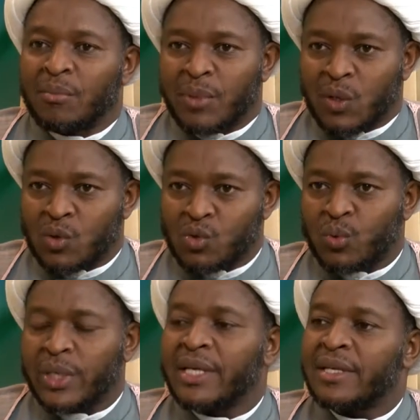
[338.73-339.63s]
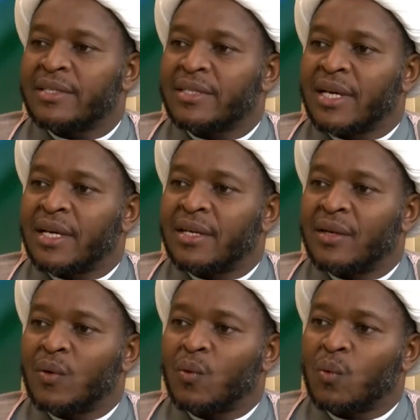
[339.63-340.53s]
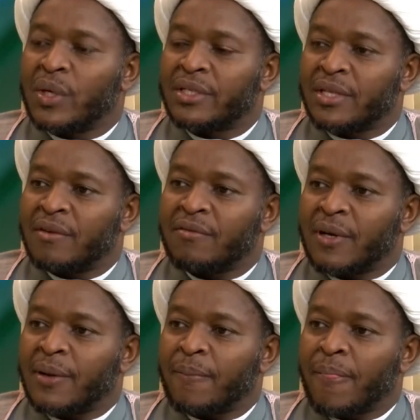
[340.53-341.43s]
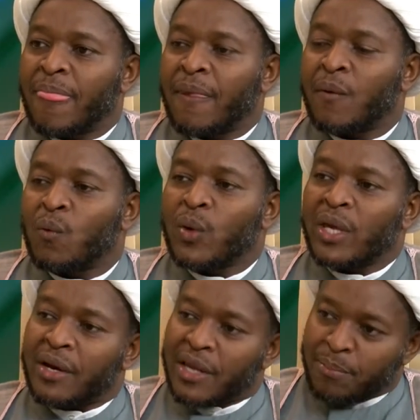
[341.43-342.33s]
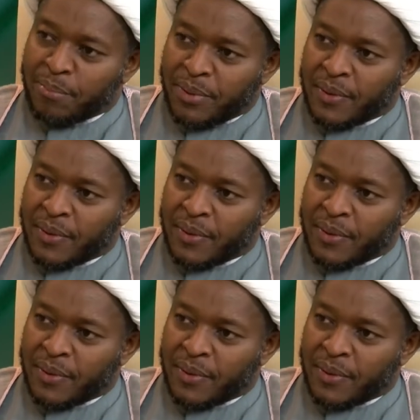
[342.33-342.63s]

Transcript: because we understand whatever we reap,